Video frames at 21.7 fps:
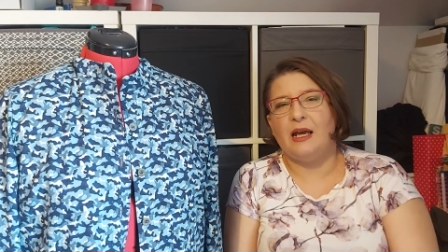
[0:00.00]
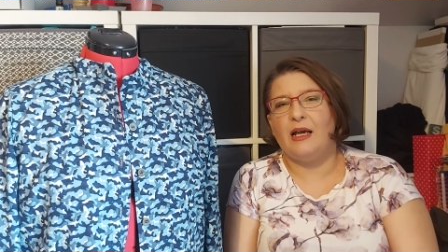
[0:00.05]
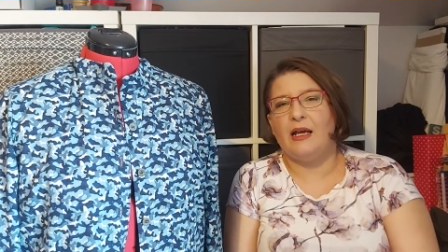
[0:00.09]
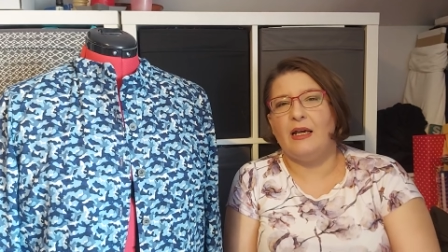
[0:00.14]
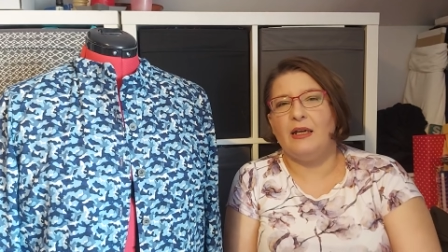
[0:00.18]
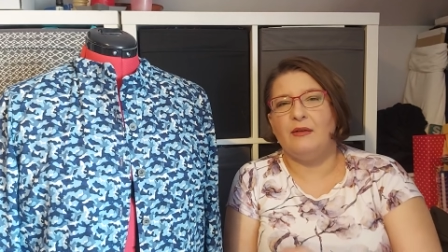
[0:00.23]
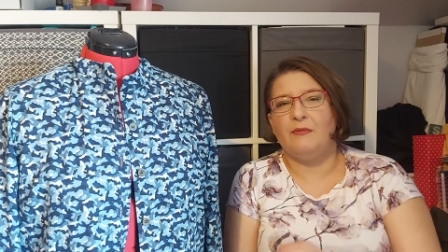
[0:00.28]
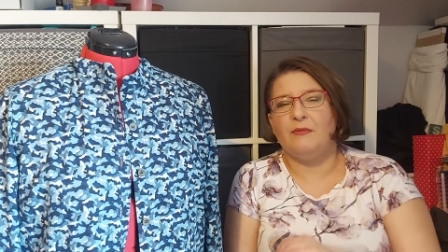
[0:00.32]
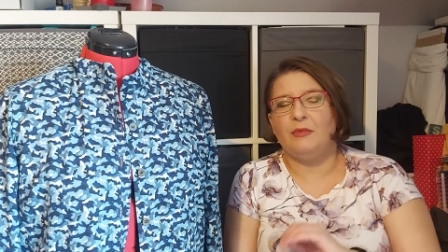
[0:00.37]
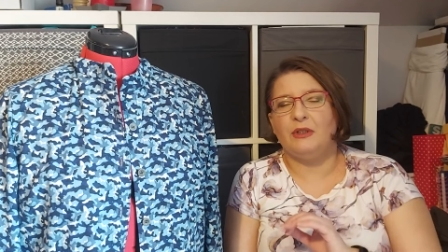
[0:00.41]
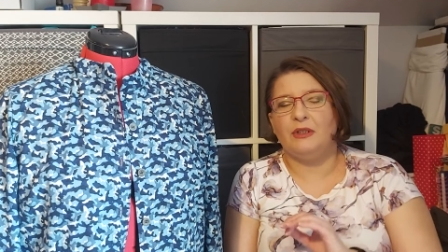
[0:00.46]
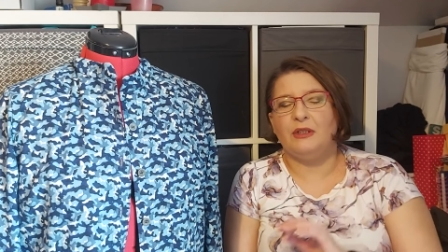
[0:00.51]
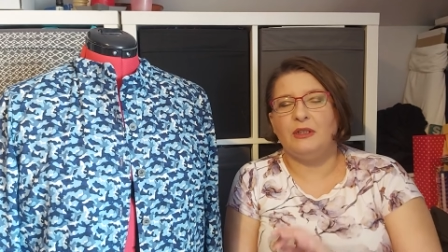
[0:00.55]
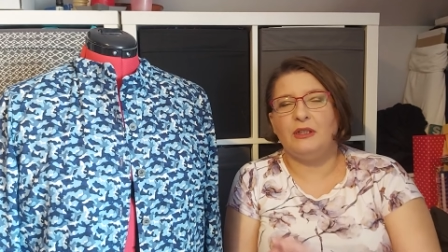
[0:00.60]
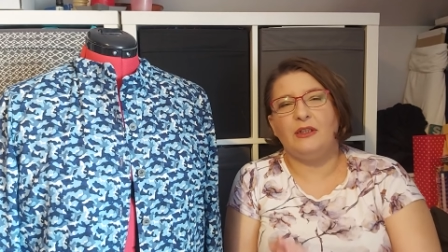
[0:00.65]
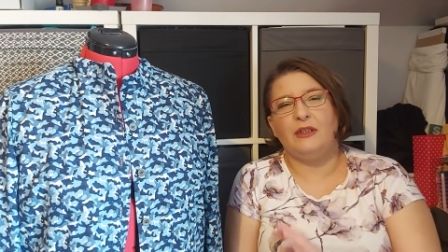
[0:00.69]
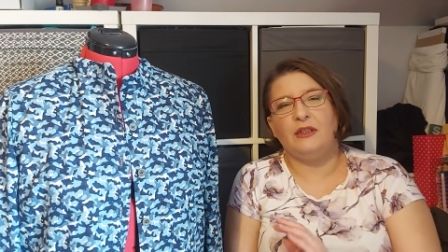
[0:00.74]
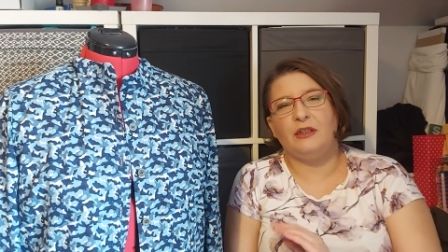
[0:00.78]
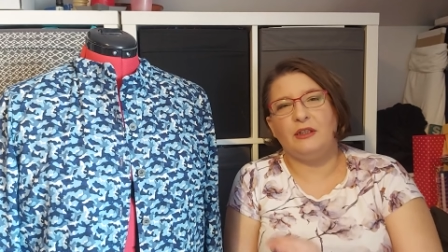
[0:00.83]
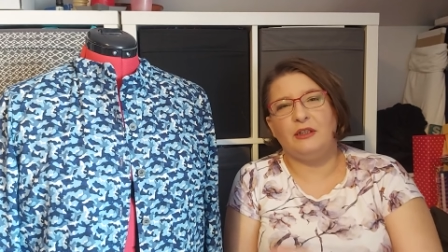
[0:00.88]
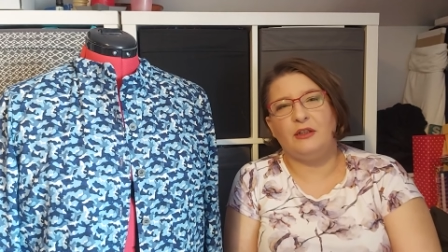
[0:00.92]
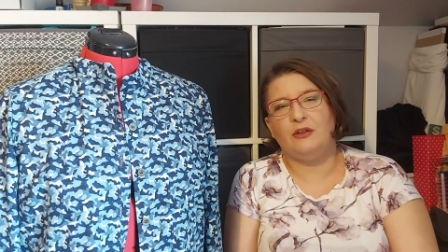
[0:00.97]
I'm
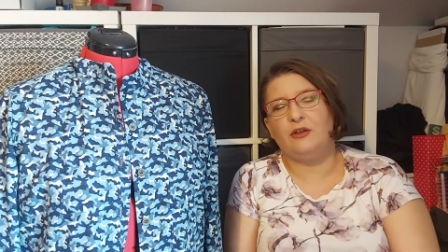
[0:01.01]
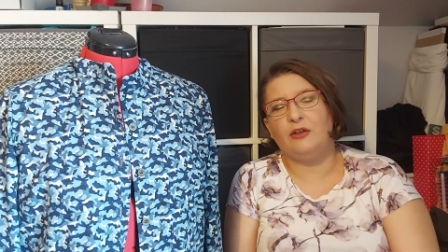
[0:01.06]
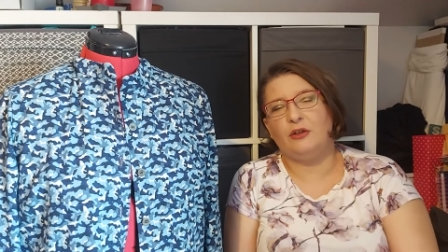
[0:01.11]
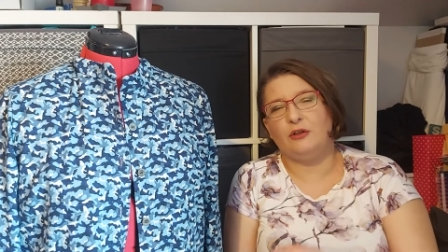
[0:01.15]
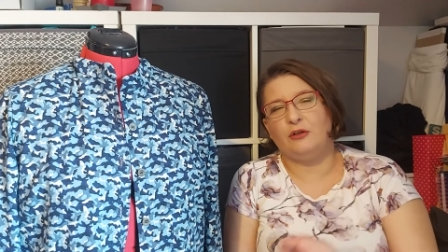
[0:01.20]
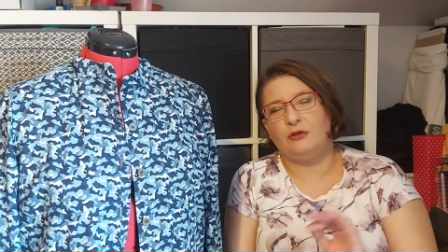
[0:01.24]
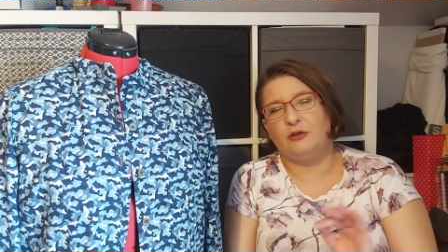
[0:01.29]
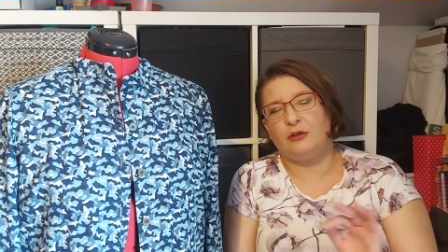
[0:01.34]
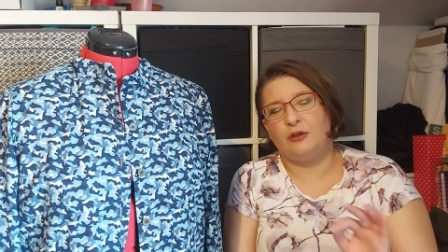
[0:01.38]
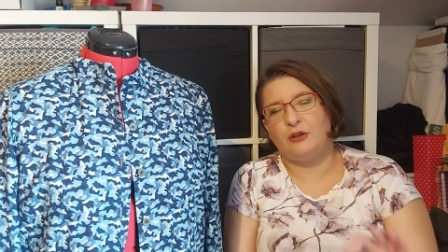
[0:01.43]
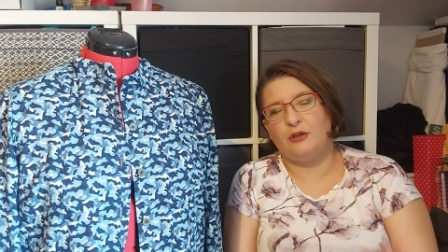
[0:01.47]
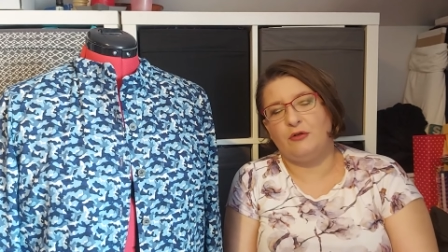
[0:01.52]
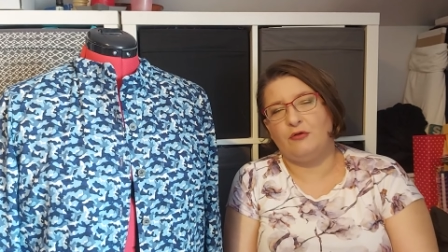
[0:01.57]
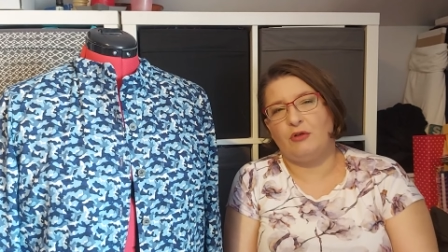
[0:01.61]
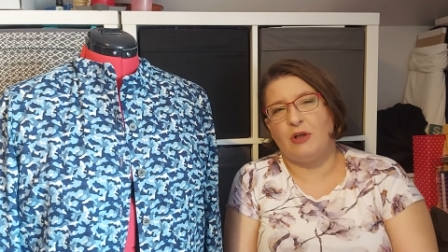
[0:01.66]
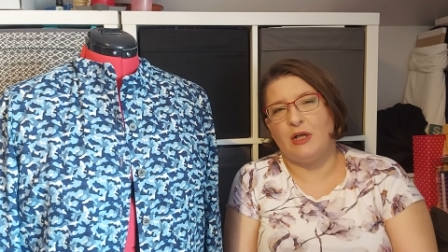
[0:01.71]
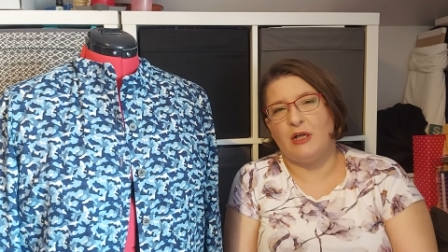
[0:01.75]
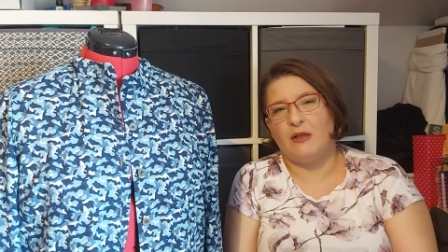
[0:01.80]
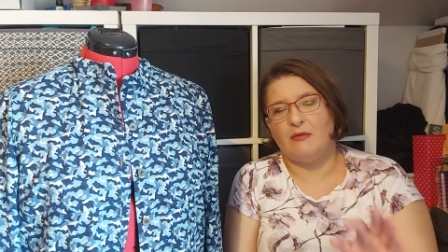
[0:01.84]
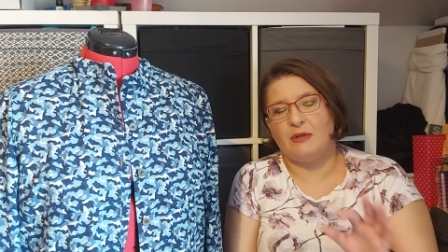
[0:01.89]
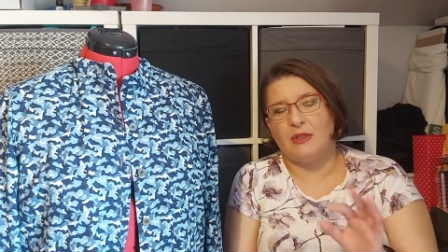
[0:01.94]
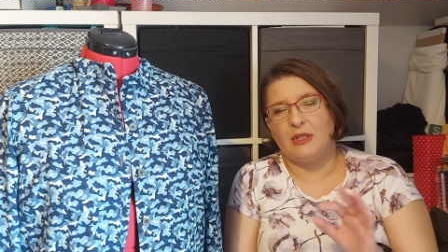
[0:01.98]
leaning towards
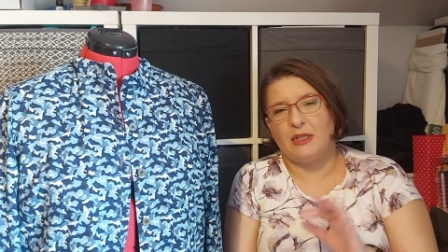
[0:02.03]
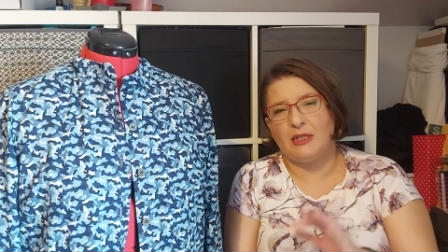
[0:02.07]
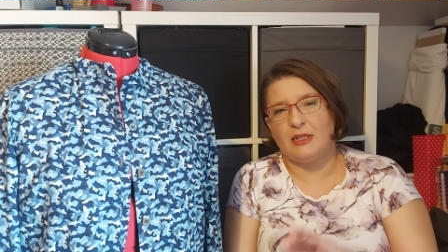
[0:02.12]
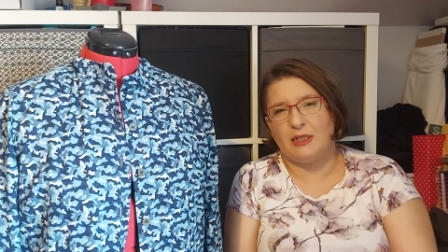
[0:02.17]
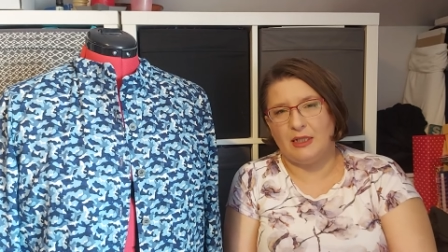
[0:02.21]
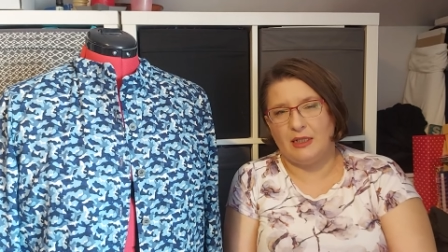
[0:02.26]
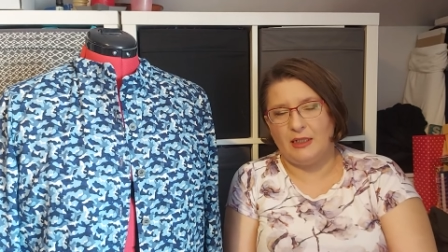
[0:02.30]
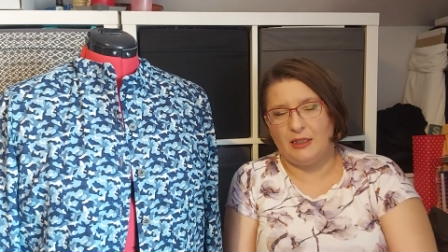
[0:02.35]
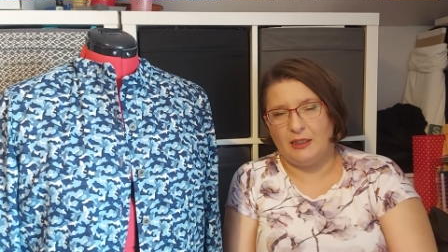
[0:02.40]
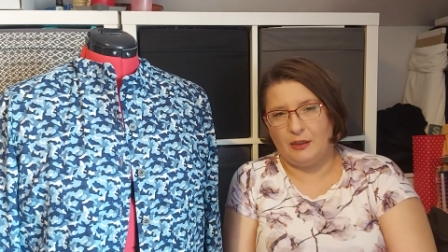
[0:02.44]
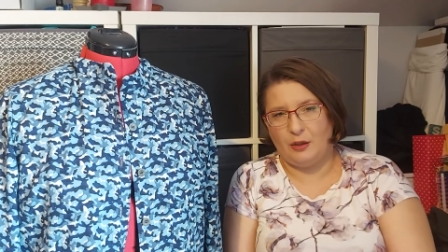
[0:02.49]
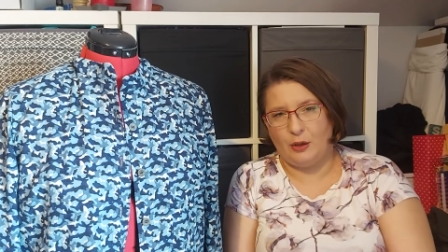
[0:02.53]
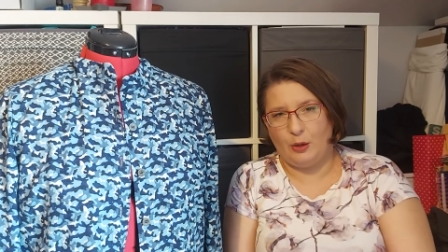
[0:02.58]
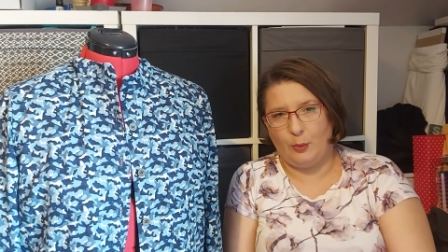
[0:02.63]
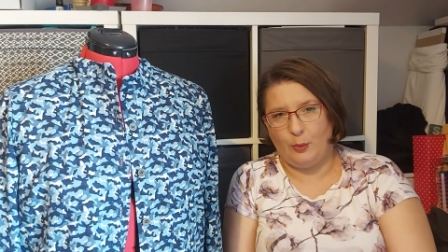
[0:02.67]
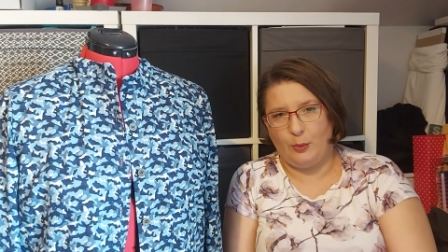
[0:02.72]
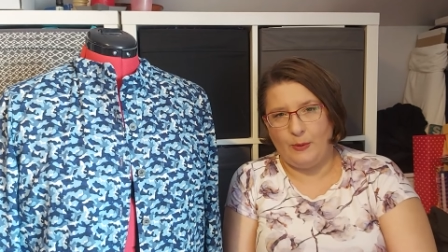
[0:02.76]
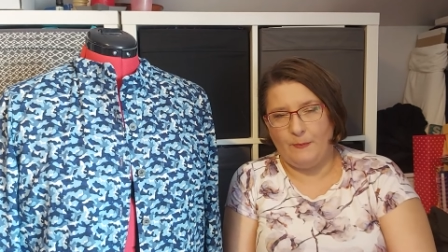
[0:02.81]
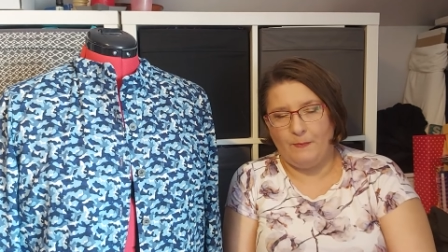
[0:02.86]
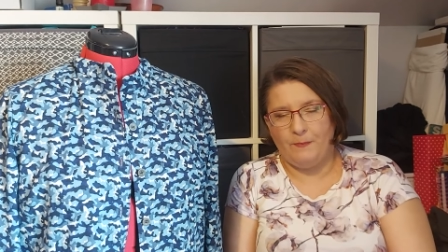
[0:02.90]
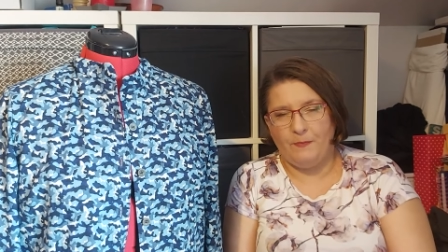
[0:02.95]
trousers and a top.